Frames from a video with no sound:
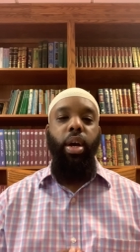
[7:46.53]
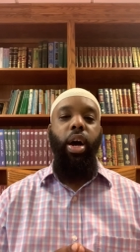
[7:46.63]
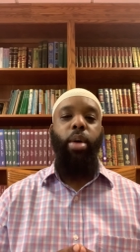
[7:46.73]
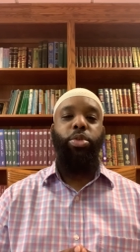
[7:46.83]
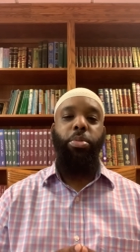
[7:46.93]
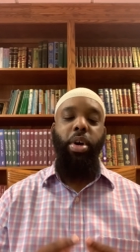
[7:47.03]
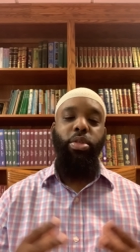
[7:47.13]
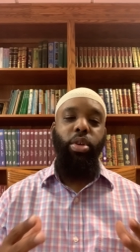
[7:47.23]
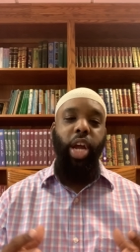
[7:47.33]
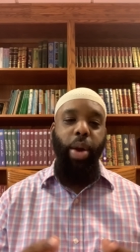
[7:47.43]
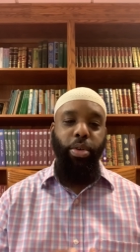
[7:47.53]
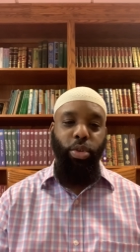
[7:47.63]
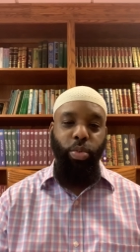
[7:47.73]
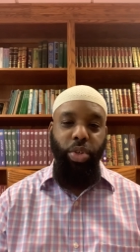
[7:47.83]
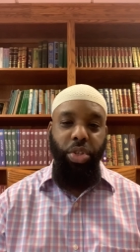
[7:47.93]
um, some other
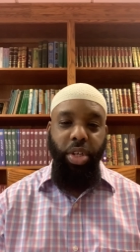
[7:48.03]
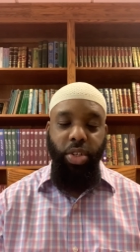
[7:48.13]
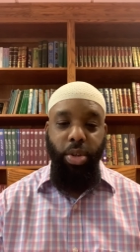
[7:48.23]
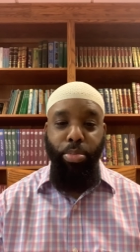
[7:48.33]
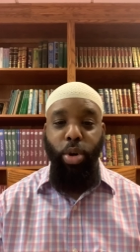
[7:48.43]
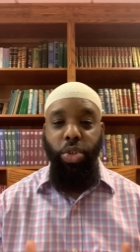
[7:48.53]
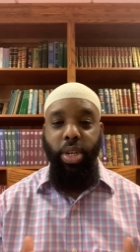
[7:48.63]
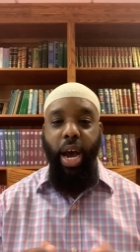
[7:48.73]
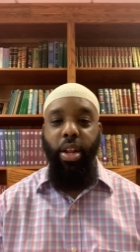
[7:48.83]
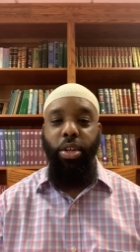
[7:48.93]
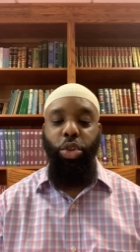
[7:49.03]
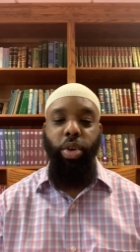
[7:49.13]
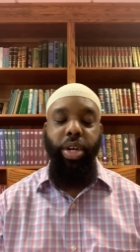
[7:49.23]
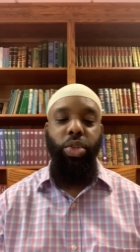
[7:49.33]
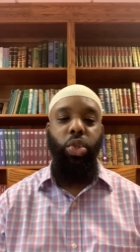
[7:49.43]
characteristics, some personality
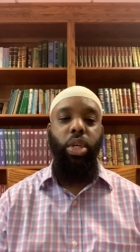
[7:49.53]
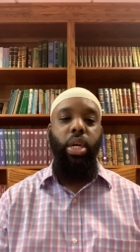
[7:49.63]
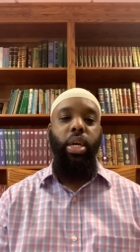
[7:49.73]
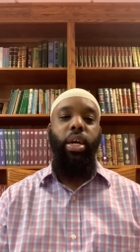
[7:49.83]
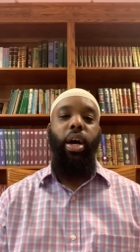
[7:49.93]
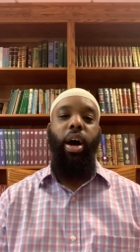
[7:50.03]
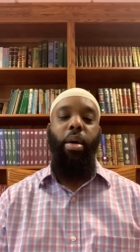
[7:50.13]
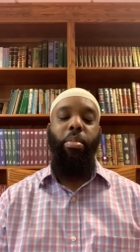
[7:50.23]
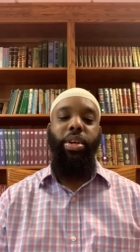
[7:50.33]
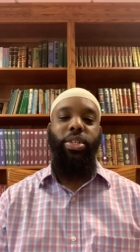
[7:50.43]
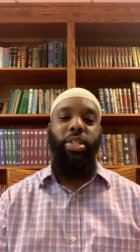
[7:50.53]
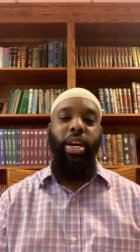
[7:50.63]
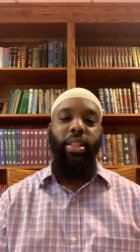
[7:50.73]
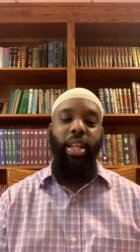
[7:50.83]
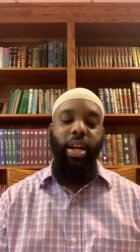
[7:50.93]
traits. Um, it's
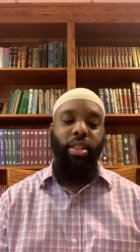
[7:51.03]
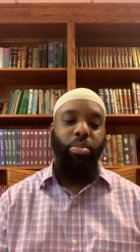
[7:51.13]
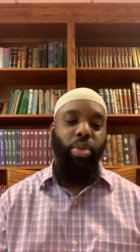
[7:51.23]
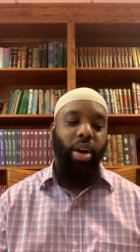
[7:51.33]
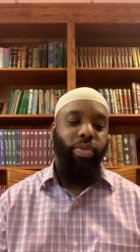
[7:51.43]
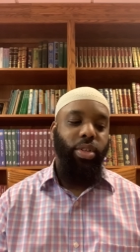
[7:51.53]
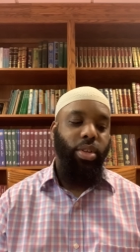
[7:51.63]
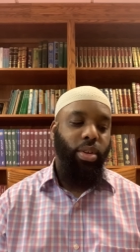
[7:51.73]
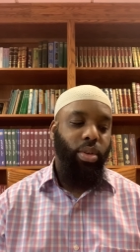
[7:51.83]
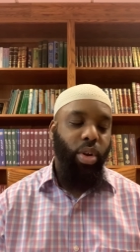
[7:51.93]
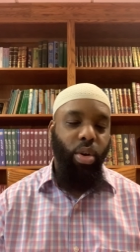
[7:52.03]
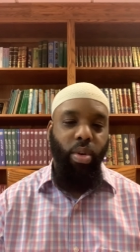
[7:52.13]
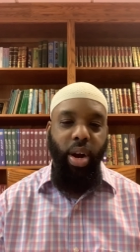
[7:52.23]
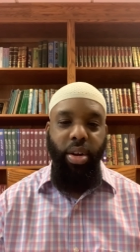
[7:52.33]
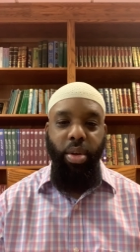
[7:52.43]
said that the Prophet sallallahu
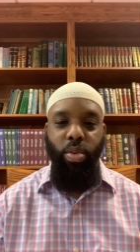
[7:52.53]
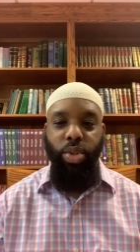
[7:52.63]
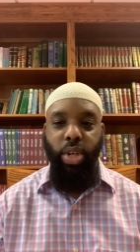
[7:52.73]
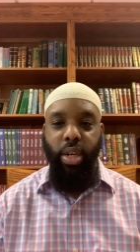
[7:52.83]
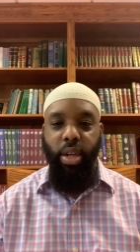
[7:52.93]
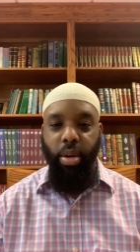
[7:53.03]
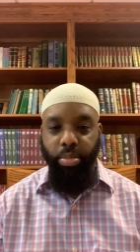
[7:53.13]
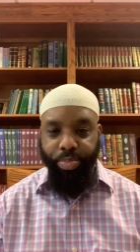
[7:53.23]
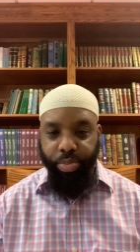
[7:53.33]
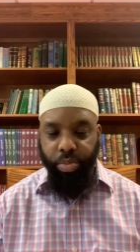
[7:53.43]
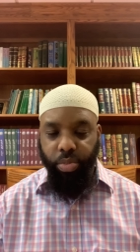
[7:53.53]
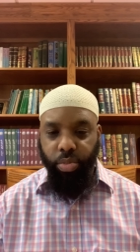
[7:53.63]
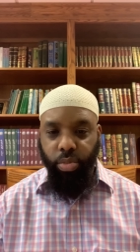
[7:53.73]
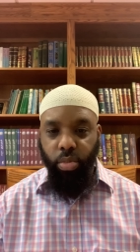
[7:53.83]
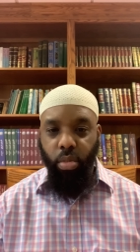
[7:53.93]
wasallam
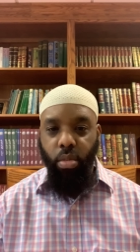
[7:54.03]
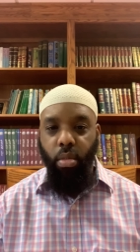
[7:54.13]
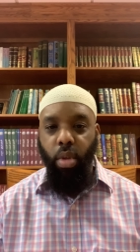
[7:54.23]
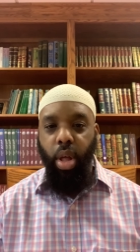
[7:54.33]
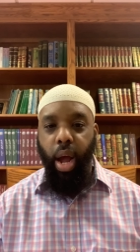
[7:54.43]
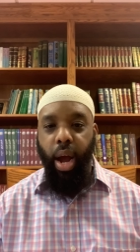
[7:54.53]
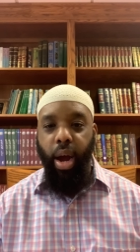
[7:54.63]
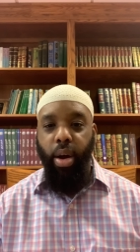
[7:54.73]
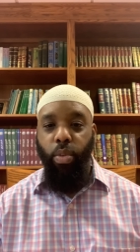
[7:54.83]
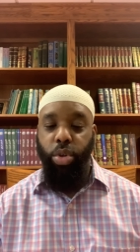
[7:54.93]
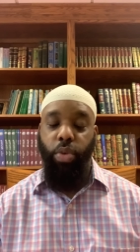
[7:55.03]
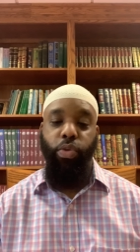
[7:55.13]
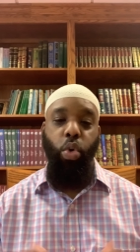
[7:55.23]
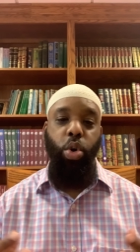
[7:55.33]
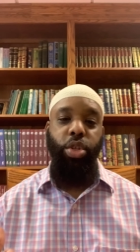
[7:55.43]
uh, was, of
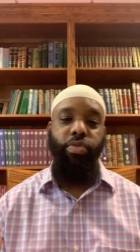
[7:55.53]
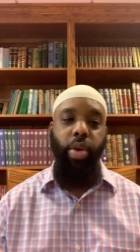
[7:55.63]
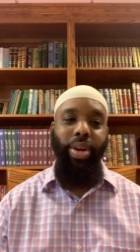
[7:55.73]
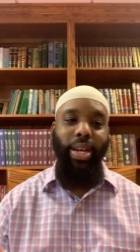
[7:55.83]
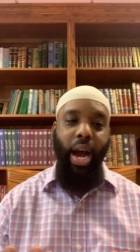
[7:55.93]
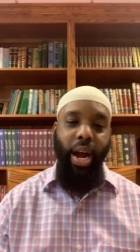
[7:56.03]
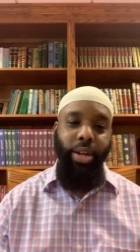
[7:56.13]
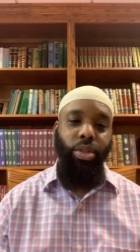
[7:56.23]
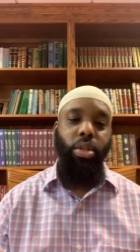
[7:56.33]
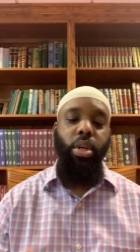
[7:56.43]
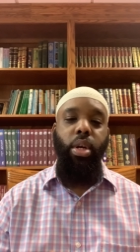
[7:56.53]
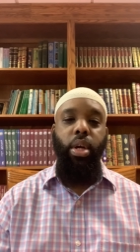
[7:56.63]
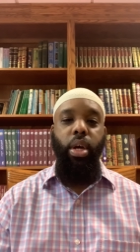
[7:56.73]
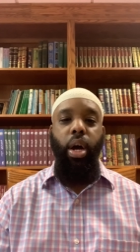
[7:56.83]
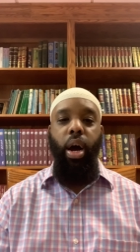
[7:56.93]
course, very kind,
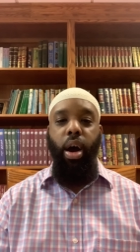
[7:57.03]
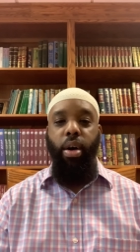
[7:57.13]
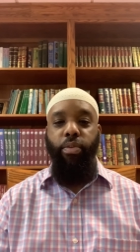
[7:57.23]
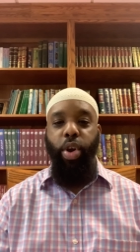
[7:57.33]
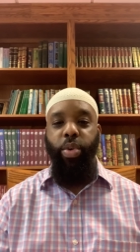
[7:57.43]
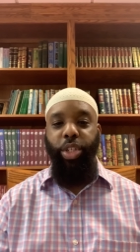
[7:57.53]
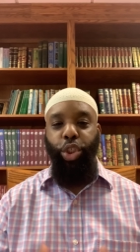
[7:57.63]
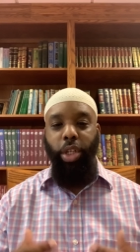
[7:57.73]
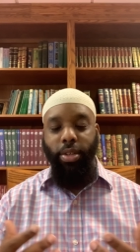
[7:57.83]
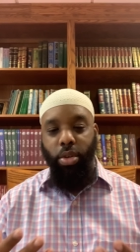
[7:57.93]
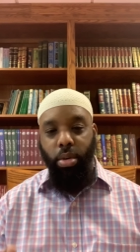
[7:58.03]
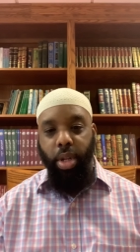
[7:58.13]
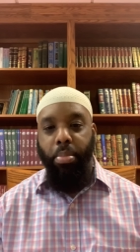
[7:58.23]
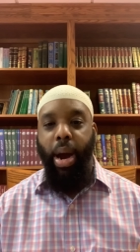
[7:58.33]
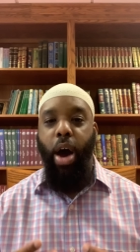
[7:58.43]
uh, very gentle
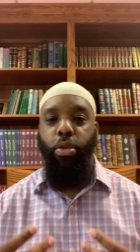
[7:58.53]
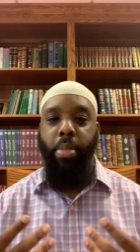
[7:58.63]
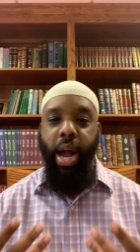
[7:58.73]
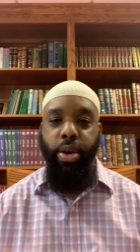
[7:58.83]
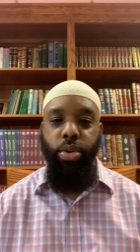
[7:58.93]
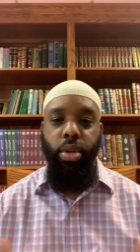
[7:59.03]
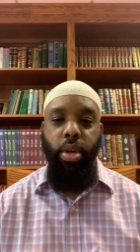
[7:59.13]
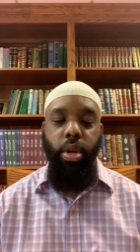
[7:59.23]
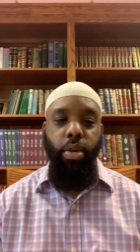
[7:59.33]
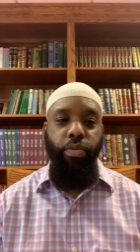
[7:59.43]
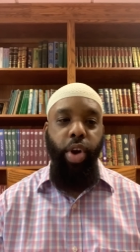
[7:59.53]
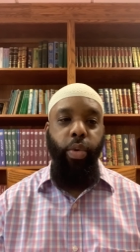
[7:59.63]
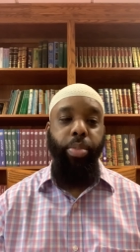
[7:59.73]
and mild-mannered, very